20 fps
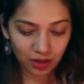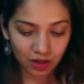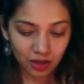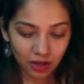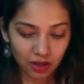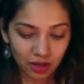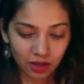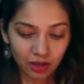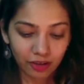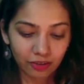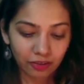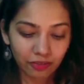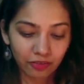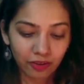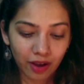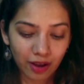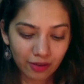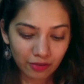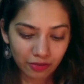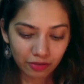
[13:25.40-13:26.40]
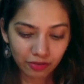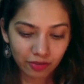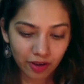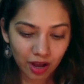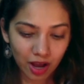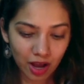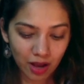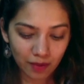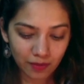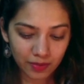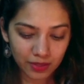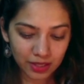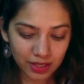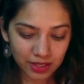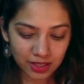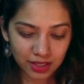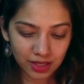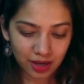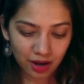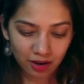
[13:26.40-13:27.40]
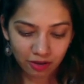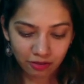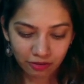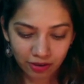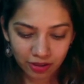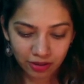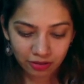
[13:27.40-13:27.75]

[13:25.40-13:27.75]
5 of Cups. Let's clarify the